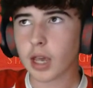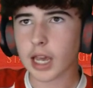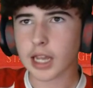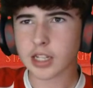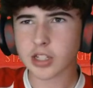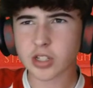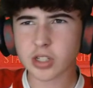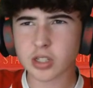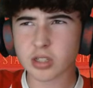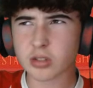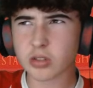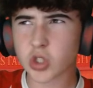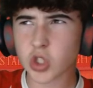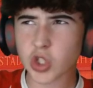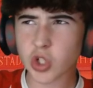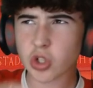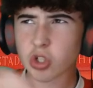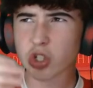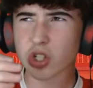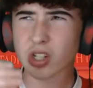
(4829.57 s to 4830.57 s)

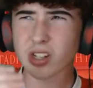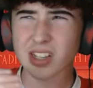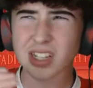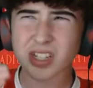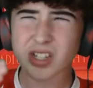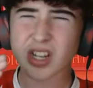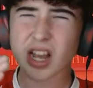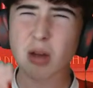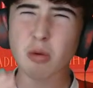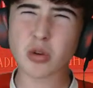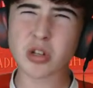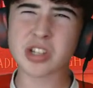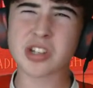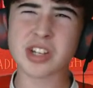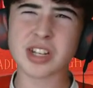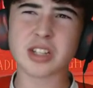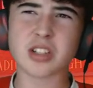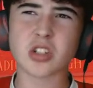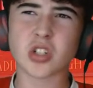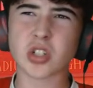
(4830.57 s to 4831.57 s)
I wouldn't
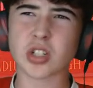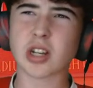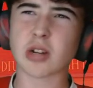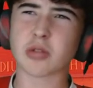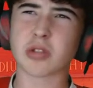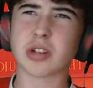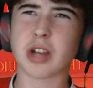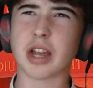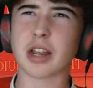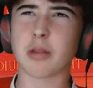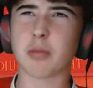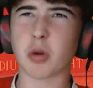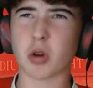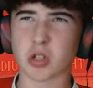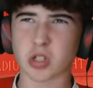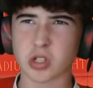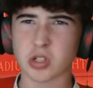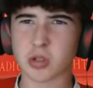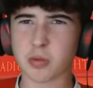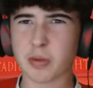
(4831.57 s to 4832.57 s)
say it's just outside the
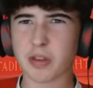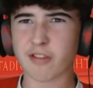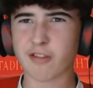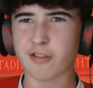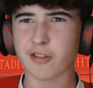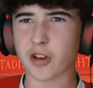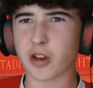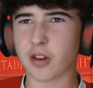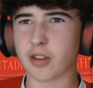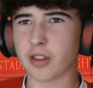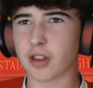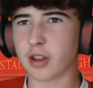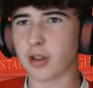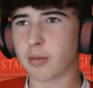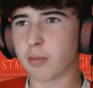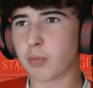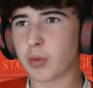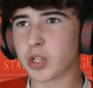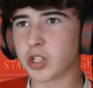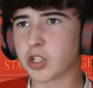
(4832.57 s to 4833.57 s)
box, it's a bit further,
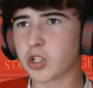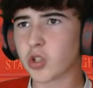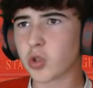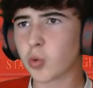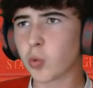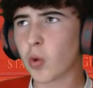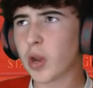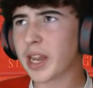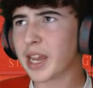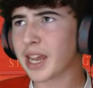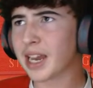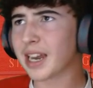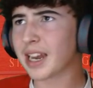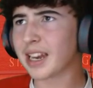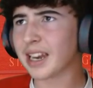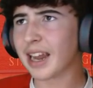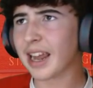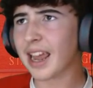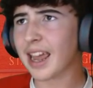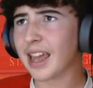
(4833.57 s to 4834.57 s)
but he's swinging
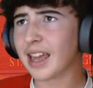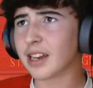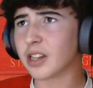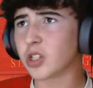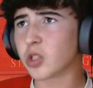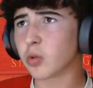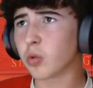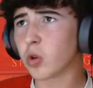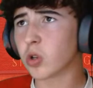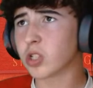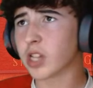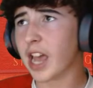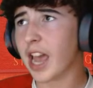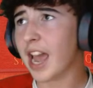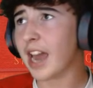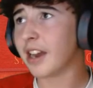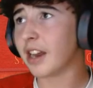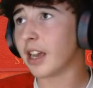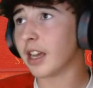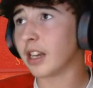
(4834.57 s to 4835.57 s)
it in towards a
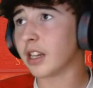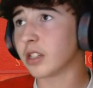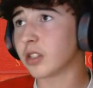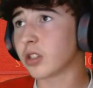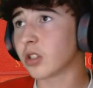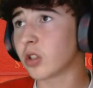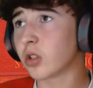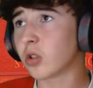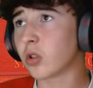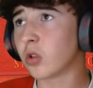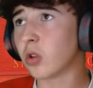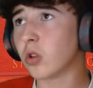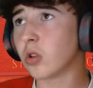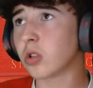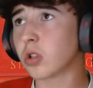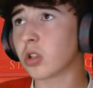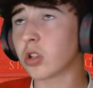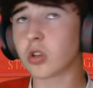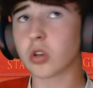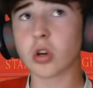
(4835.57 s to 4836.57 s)
header, and it's
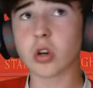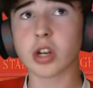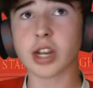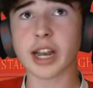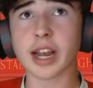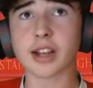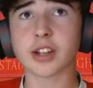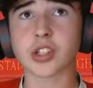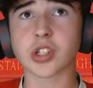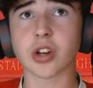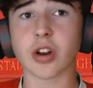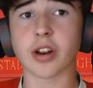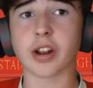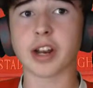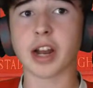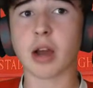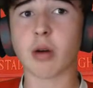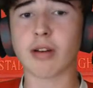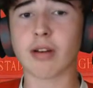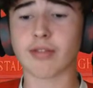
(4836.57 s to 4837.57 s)
good connection on it.
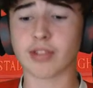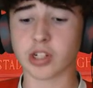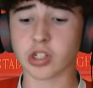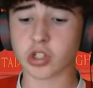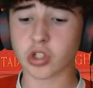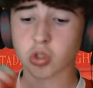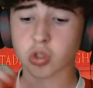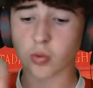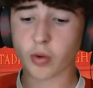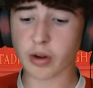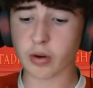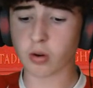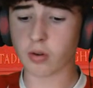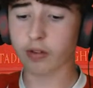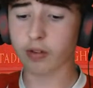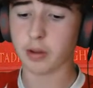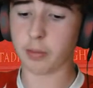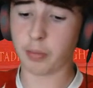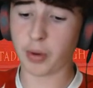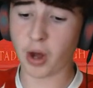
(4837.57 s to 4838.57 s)
However, it's just went
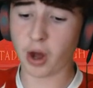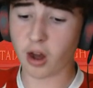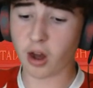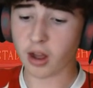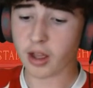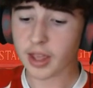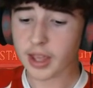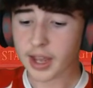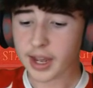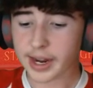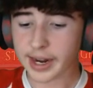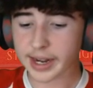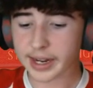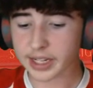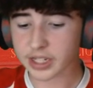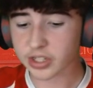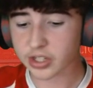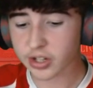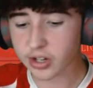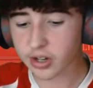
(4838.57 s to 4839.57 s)
over the bar, and
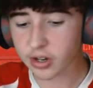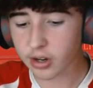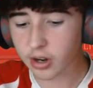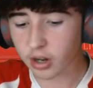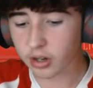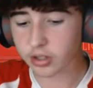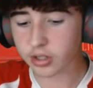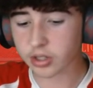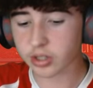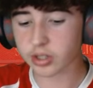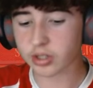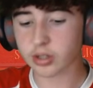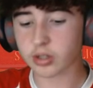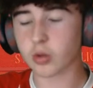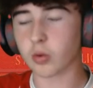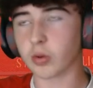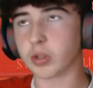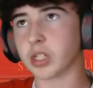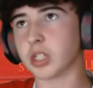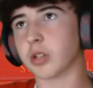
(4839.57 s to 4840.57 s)
it's not
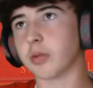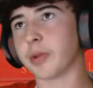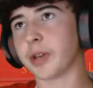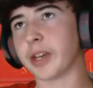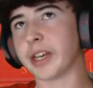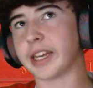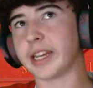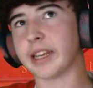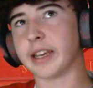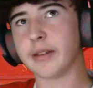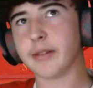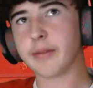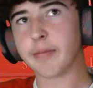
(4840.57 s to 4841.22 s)
going to be